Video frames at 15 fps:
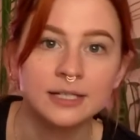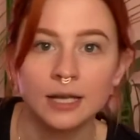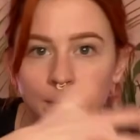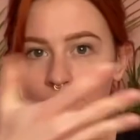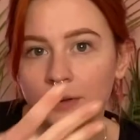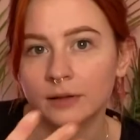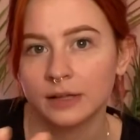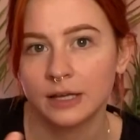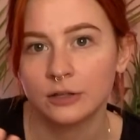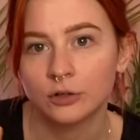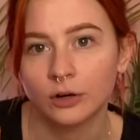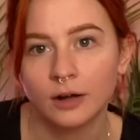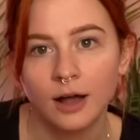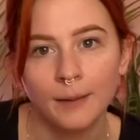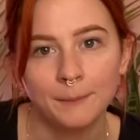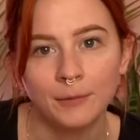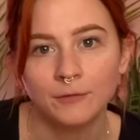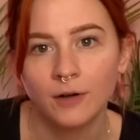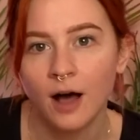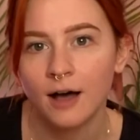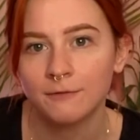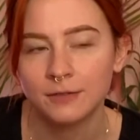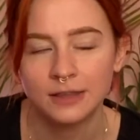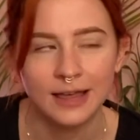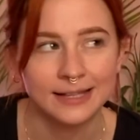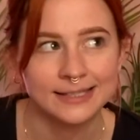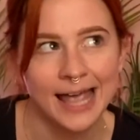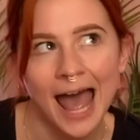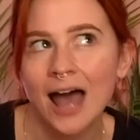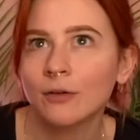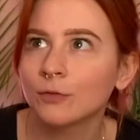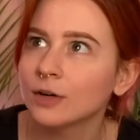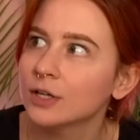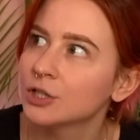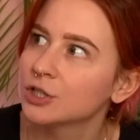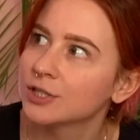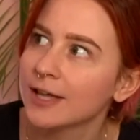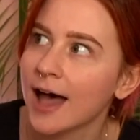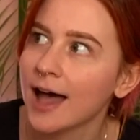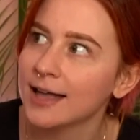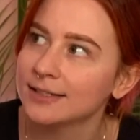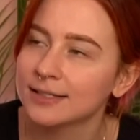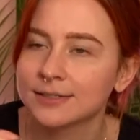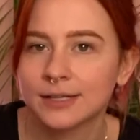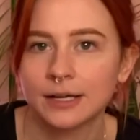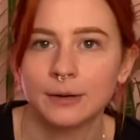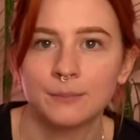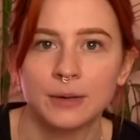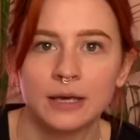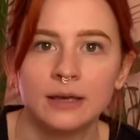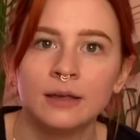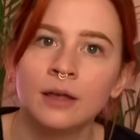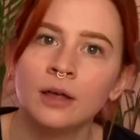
Typically, your cup of coffee that's average size is gonna be